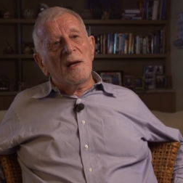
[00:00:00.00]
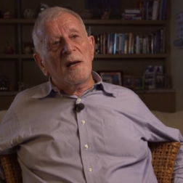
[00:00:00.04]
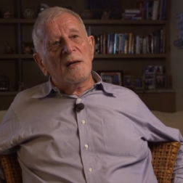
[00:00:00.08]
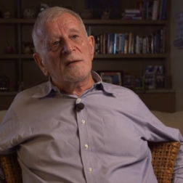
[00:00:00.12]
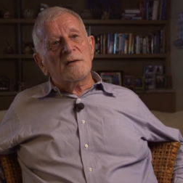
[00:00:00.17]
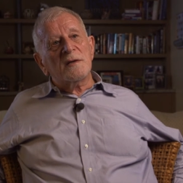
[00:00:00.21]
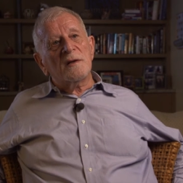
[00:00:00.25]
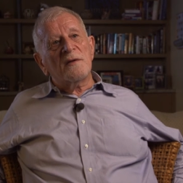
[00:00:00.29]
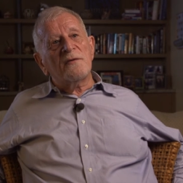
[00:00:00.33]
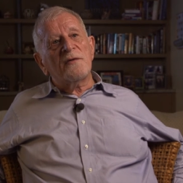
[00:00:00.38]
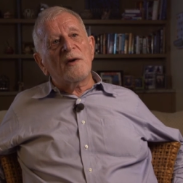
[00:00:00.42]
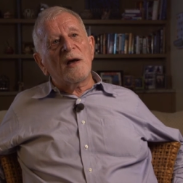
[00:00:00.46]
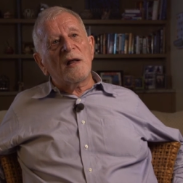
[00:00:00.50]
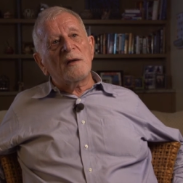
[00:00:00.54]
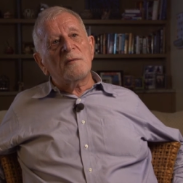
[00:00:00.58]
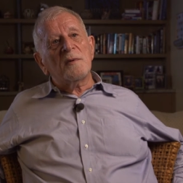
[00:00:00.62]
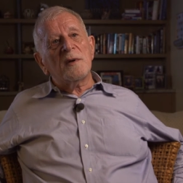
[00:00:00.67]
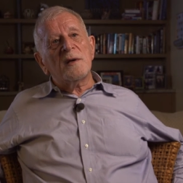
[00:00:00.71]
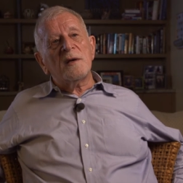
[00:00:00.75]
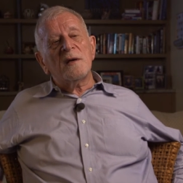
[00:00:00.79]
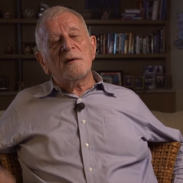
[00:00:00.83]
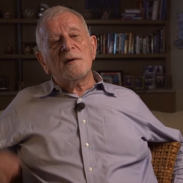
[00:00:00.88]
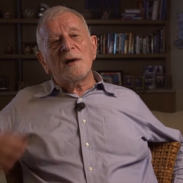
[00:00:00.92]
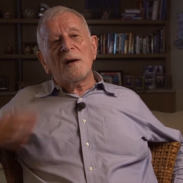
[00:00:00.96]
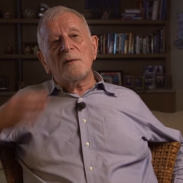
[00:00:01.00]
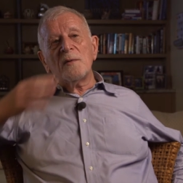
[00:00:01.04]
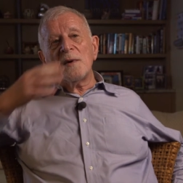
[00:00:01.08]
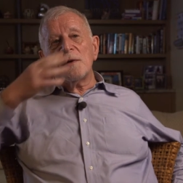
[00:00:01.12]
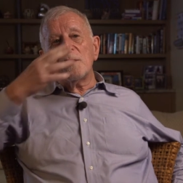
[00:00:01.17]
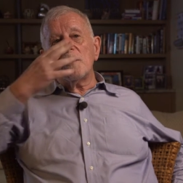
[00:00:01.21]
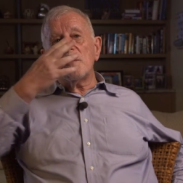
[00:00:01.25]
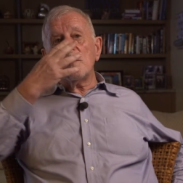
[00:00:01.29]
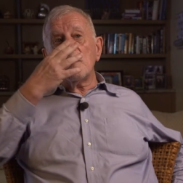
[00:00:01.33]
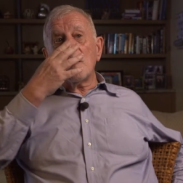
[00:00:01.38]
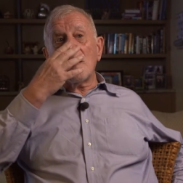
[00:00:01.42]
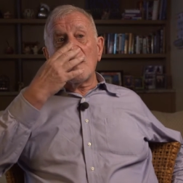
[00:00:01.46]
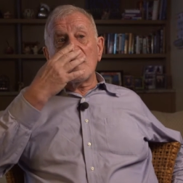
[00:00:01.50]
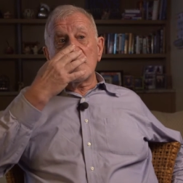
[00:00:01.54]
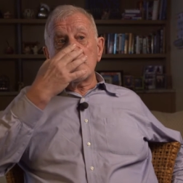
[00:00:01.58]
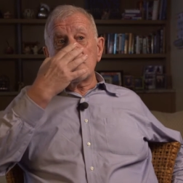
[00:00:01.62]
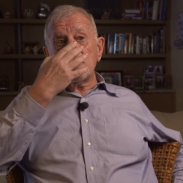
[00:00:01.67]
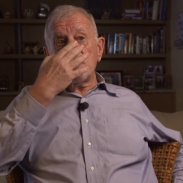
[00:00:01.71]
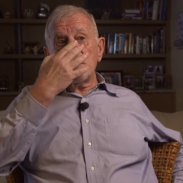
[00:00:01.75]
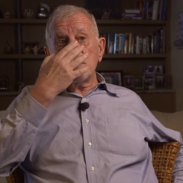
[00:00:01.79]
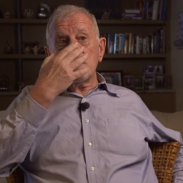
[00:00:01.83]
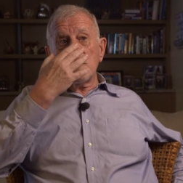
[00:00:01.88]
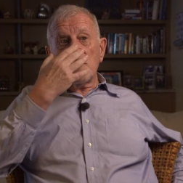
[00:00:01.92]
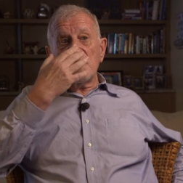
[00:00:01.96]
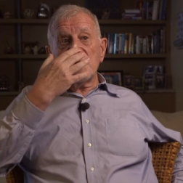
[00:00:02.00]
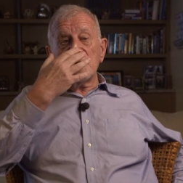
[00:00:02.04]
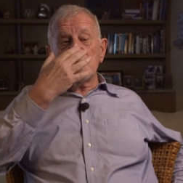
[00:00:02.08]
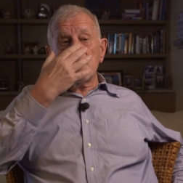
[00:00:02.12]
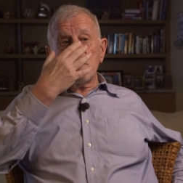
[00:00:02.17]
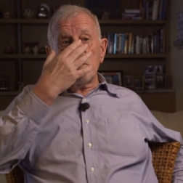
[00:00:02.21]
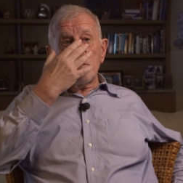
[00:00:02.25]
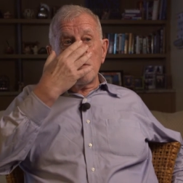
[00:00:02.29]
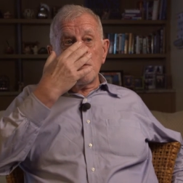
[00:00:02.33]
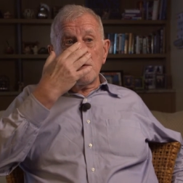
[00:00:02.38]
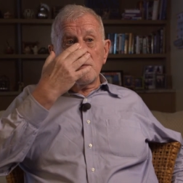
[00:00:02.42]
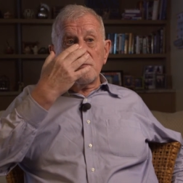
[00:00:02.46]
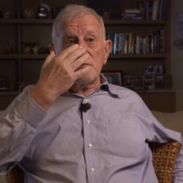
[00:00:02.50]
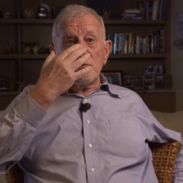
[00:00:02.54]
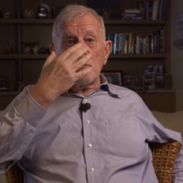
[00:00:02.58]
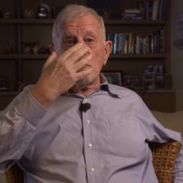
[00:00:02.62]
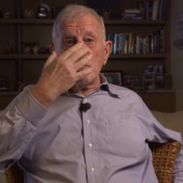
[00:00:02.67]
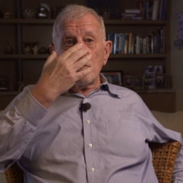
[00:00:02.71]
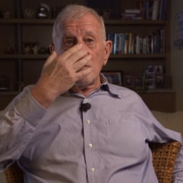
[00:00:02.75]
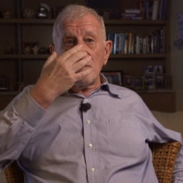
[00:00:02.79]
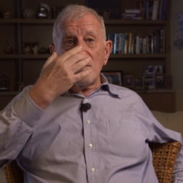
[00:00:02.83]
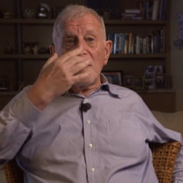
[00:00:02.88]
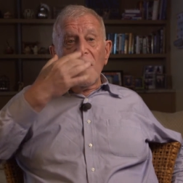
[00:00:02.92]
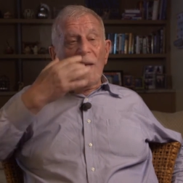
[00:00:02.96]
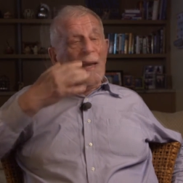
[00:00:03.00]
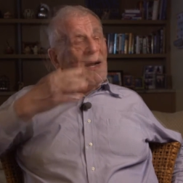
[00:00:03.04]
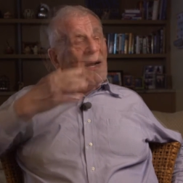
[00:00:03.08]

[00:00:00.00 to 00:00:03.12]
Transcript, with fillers: And so the following year I went to Oxford. I heard it was a very good program.